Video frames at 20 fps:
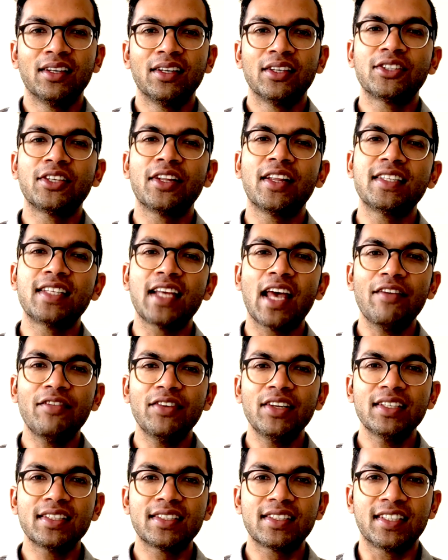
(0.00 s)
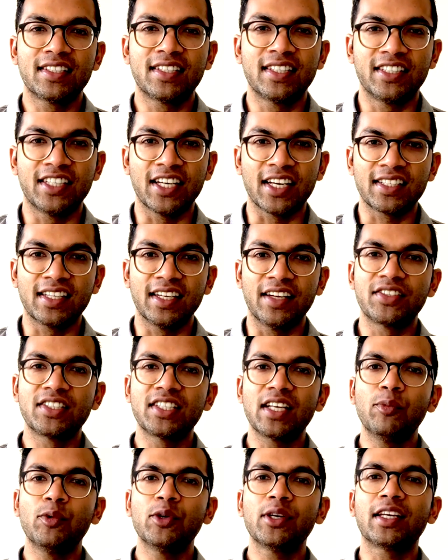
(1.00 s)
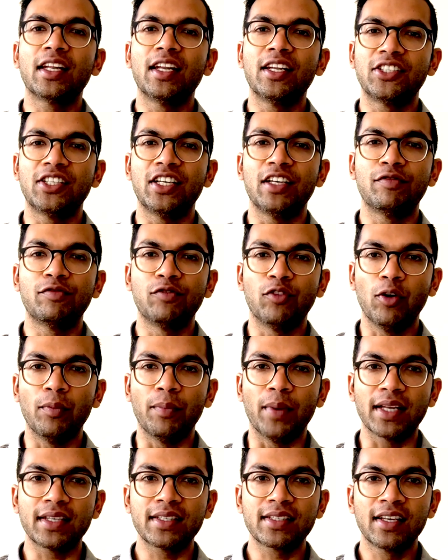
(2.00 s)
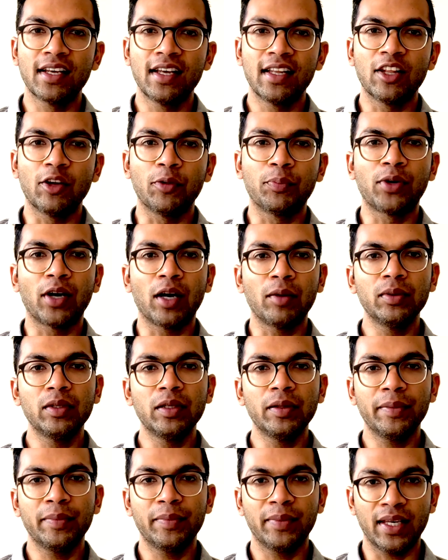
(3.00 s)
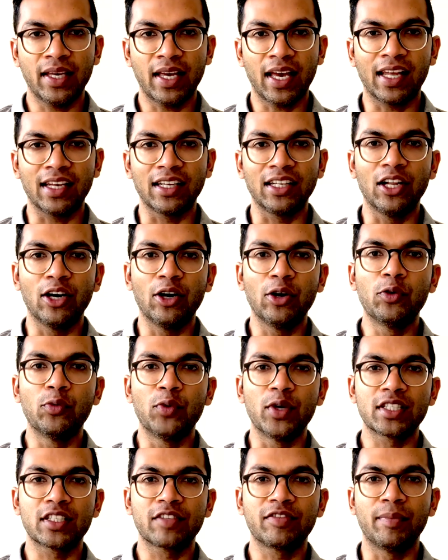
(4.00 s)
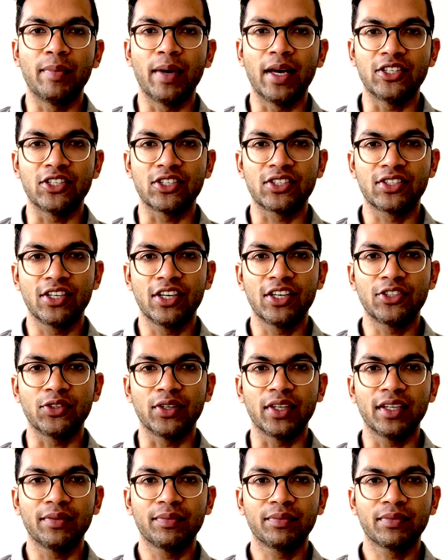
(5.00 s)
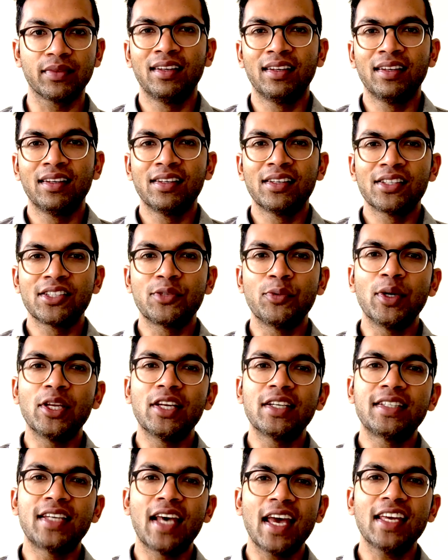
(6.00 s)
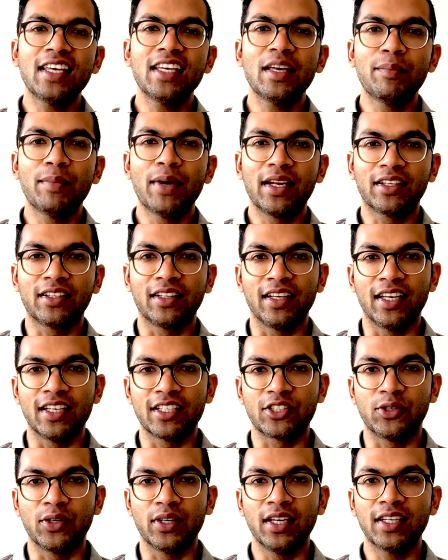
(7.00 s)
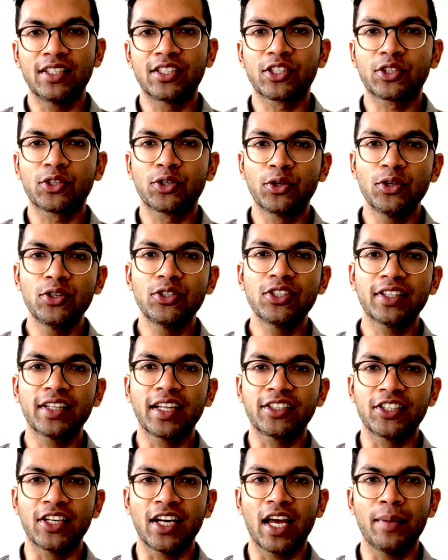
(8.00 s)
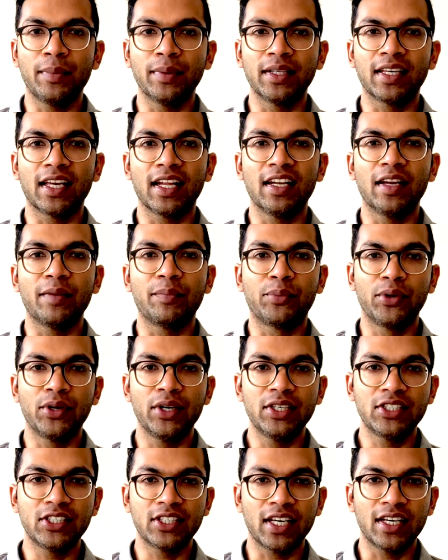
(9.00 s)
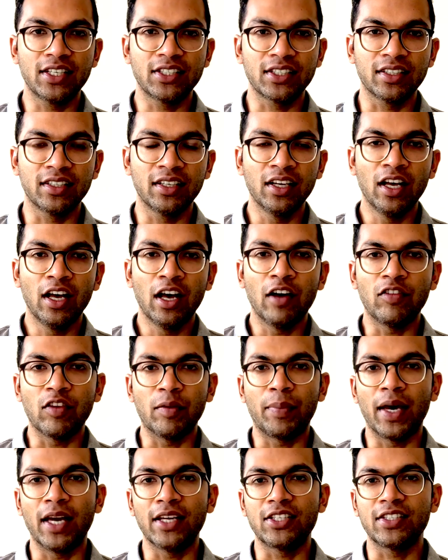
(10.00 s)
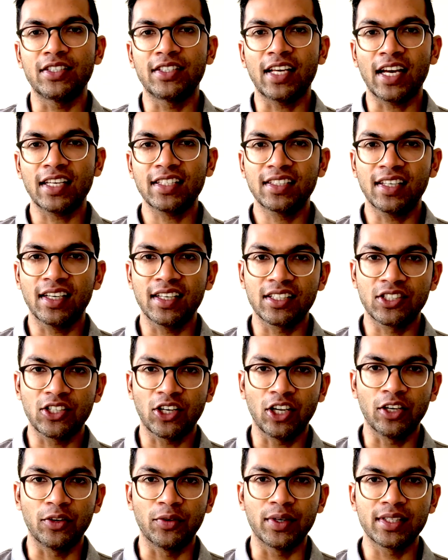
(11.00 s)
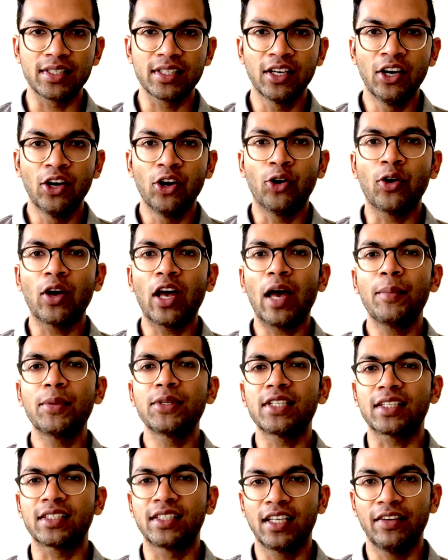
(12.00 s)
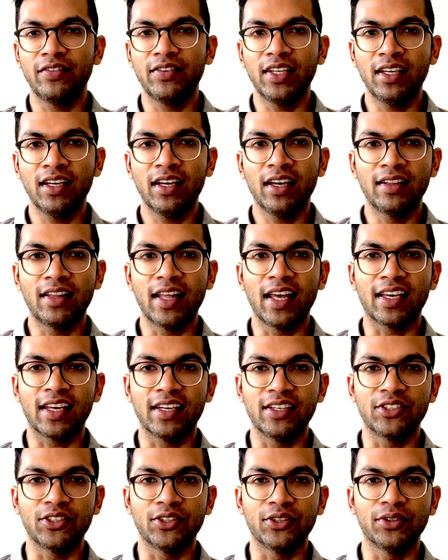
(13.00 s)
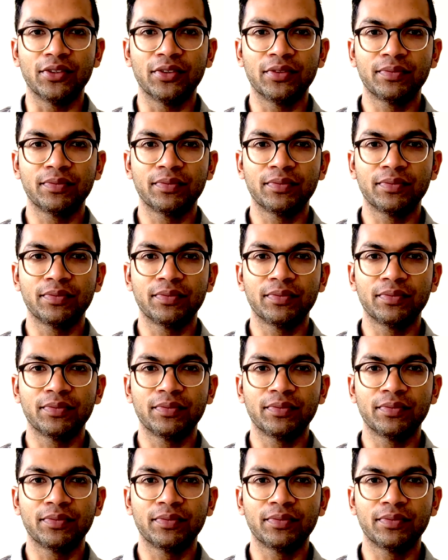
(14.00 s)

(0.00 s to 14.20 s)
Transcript: So there's evidence to suggest that if someone can achieve 4 METs, they'll probably be at lower risk for major surgery. So when you're taking a medical history, it's crucial that you're able to get an appreciation of your patient's exercise tolerance or how much activity they can do.